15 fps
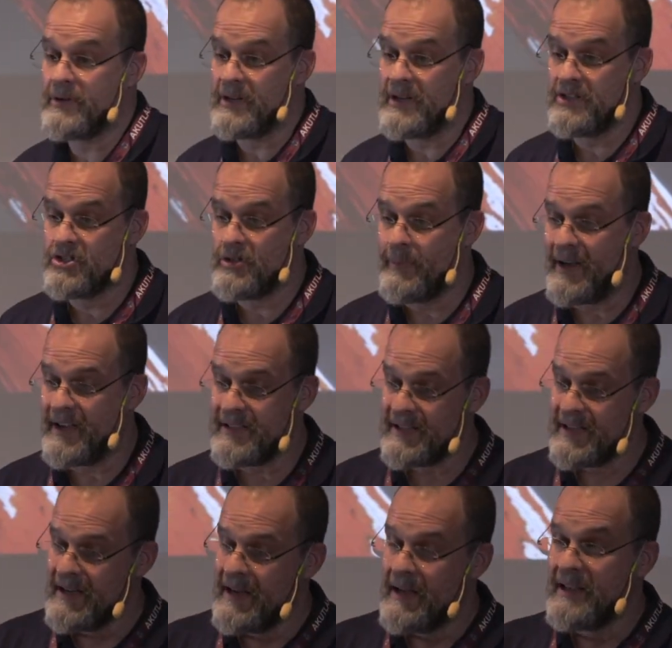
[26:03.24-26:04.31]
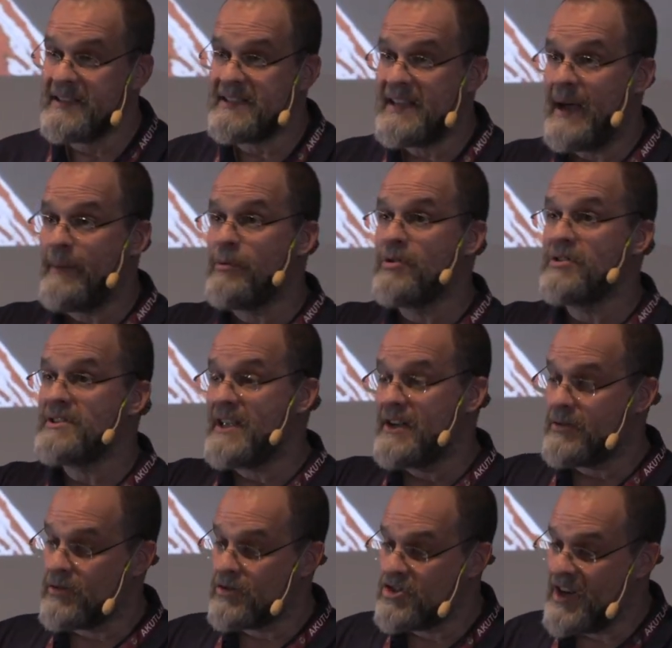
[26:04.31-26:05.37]
to intubate, stab wound
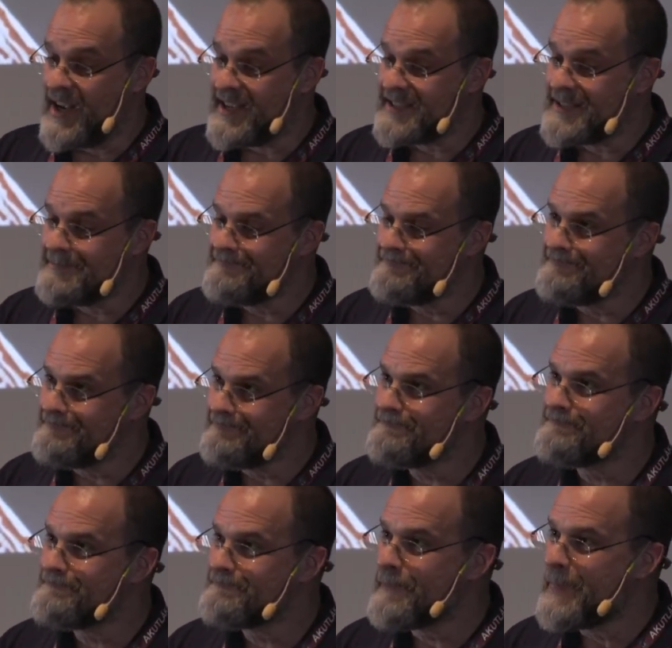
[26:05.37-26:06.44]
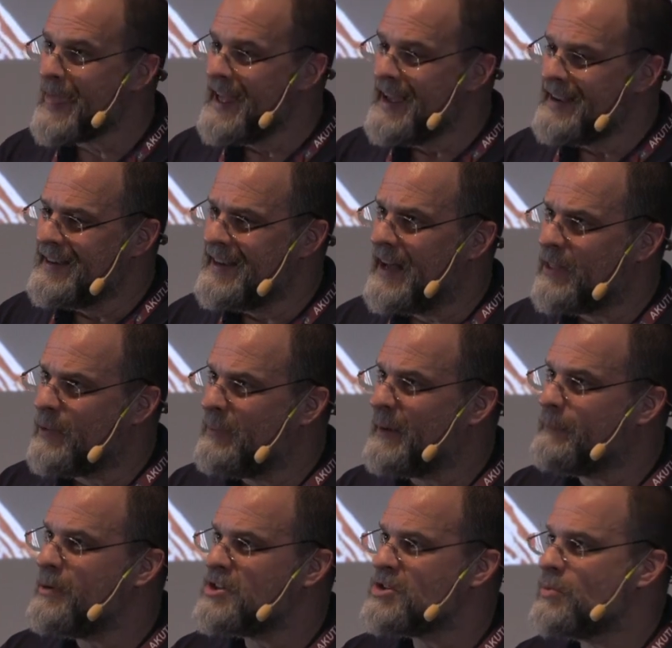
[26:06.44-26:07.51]
central chest. Now, the
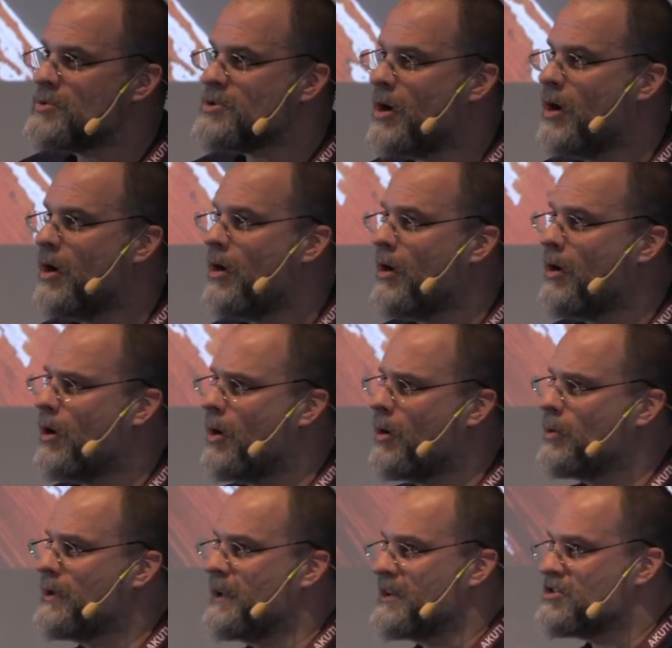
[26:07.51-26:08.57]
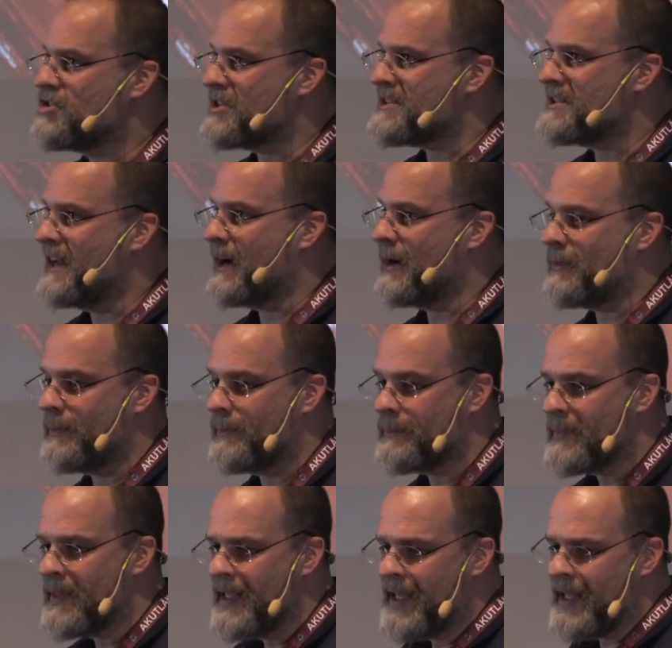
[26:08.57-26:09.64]
blood pressure was ho holding just now.
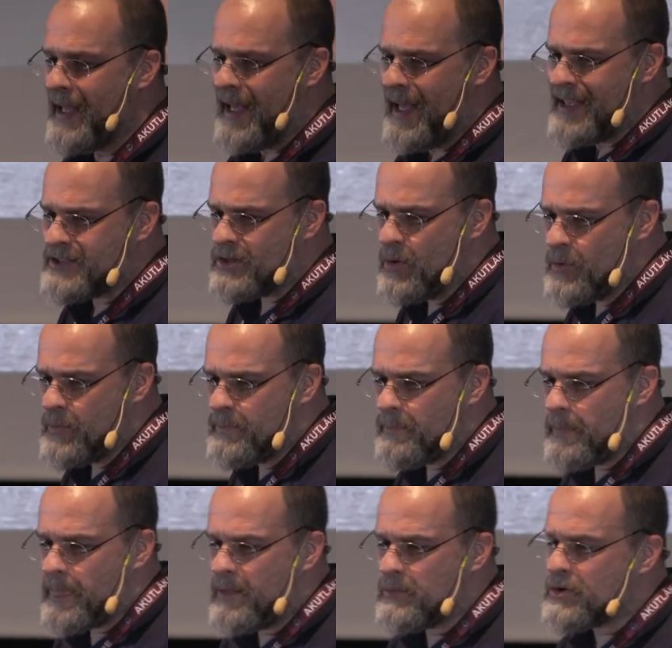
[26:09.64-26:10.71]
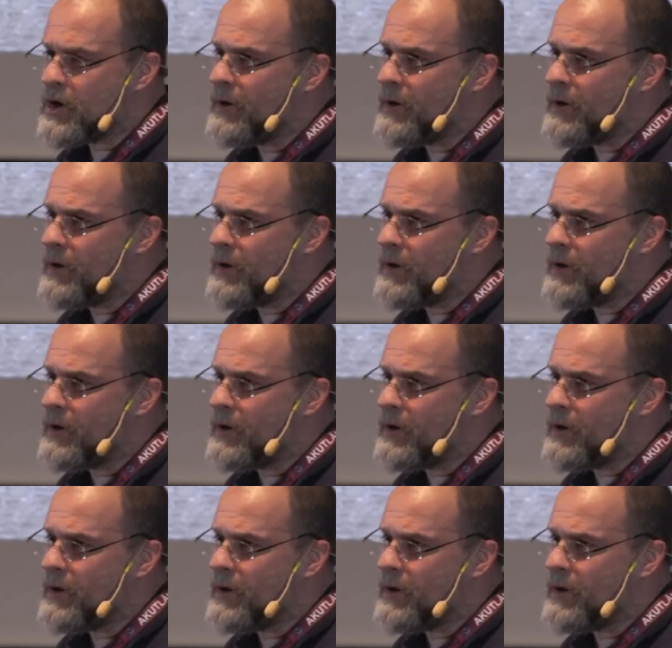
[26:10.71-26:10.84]
So there was a